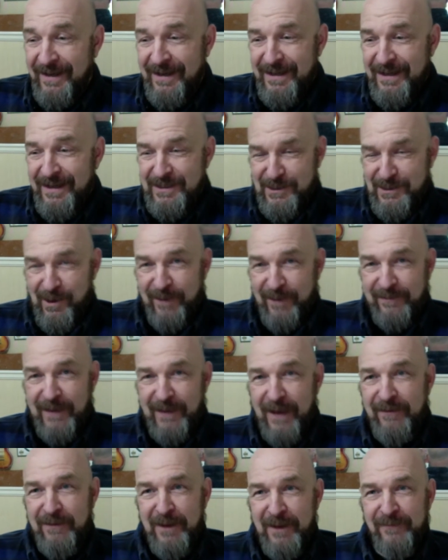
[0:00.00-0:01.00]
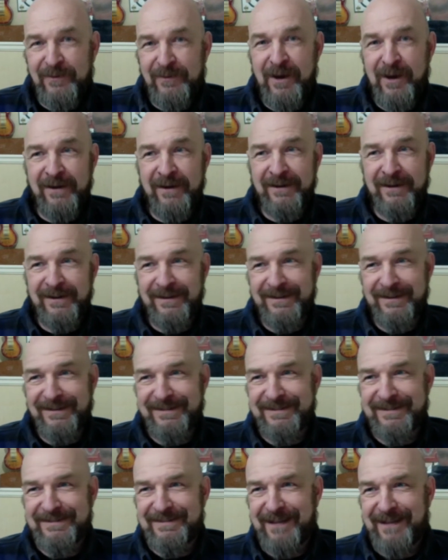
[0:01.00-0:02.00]
So I've got a
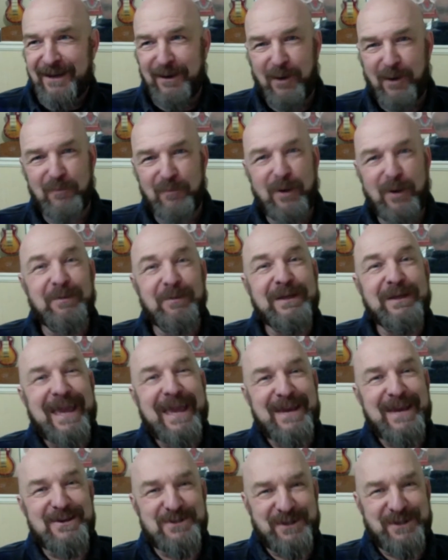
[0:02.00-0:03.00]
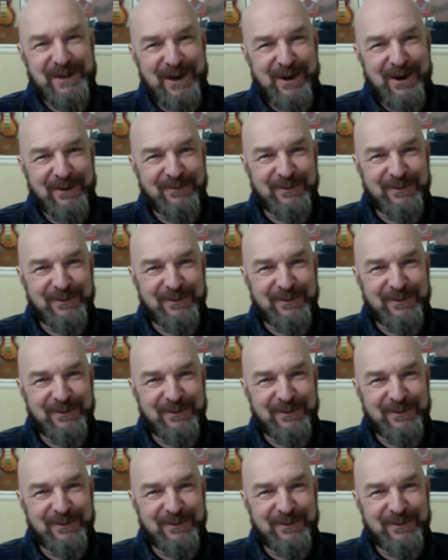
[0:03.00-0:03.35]
replication of,